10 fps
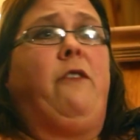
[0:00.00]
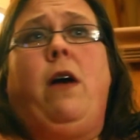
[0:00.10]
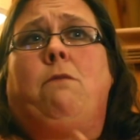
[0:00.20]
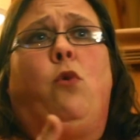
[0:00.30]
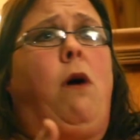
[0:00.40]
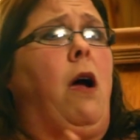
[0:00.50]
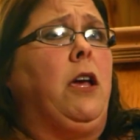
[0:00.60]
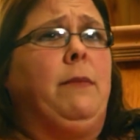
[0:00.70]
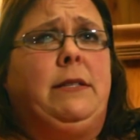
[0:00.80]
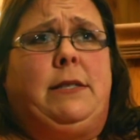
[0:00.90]
had more
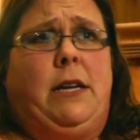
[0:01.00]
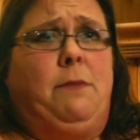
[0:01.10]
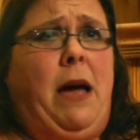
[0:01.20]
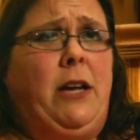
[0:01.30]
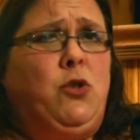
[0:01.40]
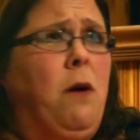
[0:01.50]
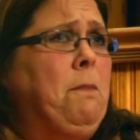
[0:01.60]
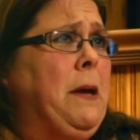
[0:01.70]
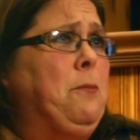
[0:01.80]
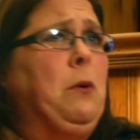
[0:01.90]
arguments standing behind Trump.
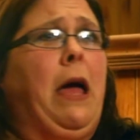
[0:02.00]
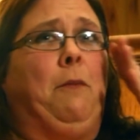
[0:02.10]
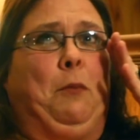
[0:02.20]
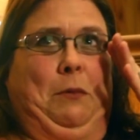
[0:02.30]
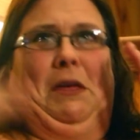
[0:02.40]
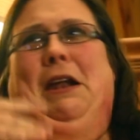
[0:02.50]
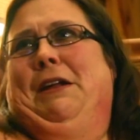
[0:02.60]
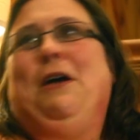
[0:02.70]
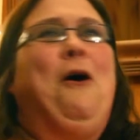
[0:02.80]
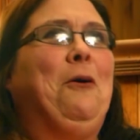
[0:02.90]
People
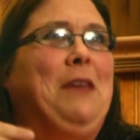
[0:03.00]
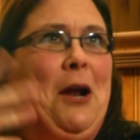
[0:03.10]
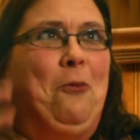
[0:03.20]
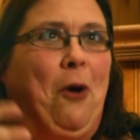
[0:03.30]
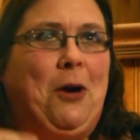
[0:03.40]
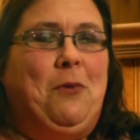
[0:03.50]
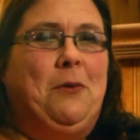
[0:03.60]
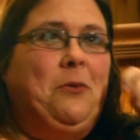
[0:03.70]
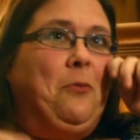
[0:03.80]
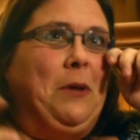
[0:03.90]
that I work
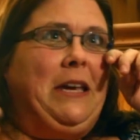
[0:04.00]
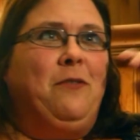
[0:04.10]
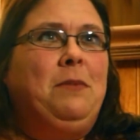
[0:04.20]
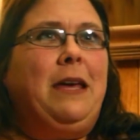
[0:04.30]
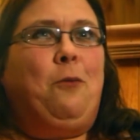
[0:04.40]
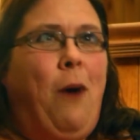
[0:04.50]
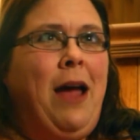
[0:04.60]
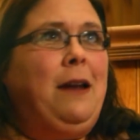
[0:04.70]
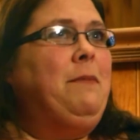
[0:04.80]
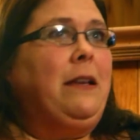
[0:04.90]
will even be like, what?
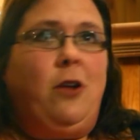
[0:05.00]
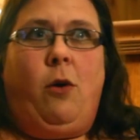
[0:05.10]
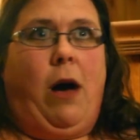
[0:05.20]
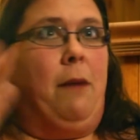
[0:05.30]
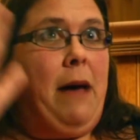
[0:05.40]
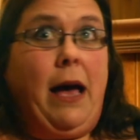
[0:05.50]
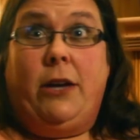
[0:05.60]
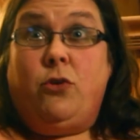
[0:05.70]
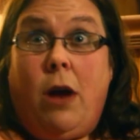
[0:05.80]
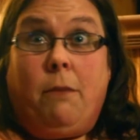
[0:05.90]
And I'm like, no, I'm
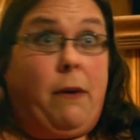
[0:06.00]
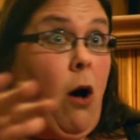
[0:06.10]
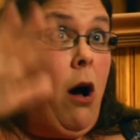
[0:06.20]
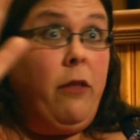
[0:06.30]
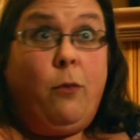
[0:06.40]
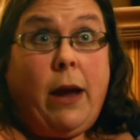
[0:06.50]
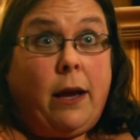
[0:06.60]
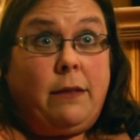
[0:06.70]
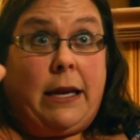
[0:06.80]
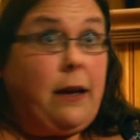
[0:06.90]
behind Trump all the
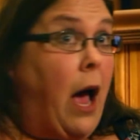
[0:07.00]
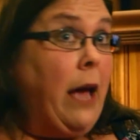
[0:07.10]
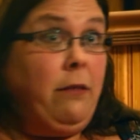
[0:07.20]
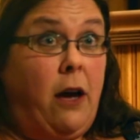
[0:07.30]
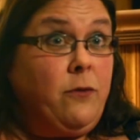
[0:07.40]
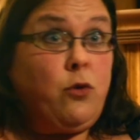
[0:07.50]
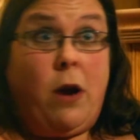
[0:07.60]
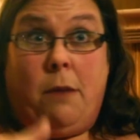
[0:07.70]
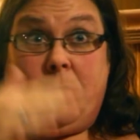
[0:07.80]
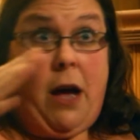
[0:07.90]
way. Like, I love
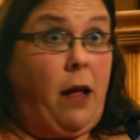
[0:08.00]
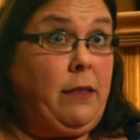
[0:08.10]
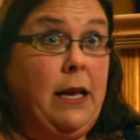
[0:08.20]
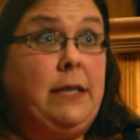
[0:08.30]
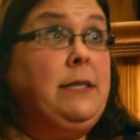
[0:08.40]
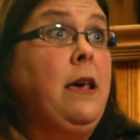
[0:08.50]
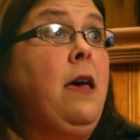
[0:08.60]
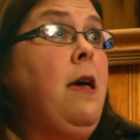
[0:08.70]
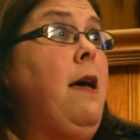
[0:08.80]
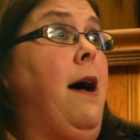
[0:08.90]
Trump, got this.
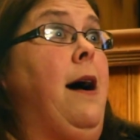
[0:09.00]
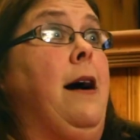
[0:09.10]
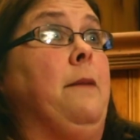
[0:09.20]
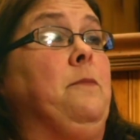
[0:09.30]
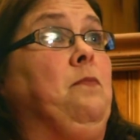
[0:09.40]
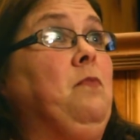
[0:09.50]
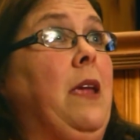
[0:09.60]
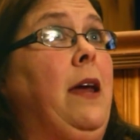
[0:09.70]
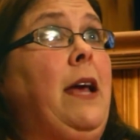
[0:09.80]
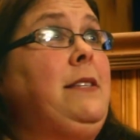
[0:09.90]
And
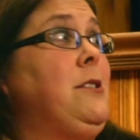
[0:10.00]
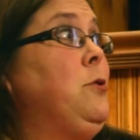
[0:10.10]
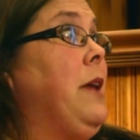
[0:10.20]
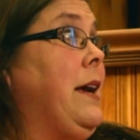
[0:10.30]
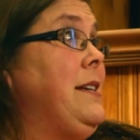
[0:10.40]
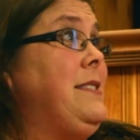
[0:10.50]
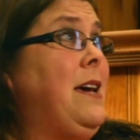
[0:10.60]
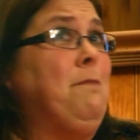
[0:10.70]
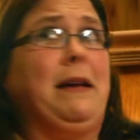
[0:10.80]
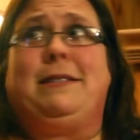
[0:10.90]
I still, like I
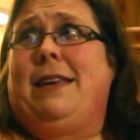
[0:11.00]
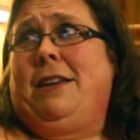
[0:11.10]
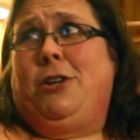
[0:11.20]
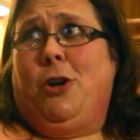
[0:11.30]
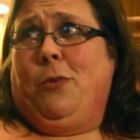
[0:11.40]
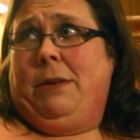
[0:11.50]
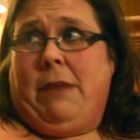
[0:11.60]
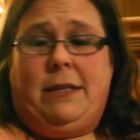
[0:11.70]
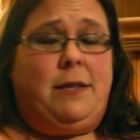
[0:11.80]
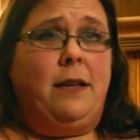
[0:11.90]
said, my son,
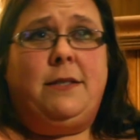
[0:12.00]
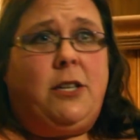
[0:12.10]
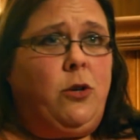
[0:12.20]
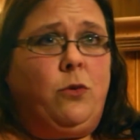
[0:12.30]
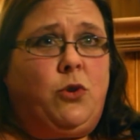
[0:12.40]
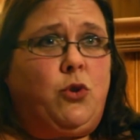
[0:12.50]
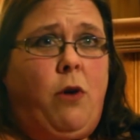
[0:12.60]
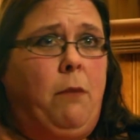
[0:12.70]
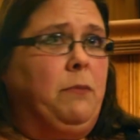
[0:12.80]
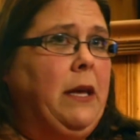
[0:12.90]
my son's a huge
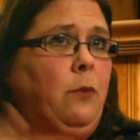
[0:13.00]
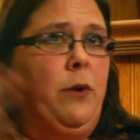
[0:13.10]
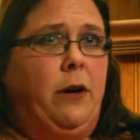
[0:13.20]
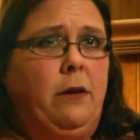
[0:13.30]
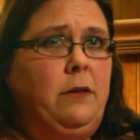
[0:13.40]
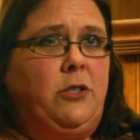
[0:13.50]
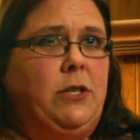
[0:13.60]
Trump. Like, it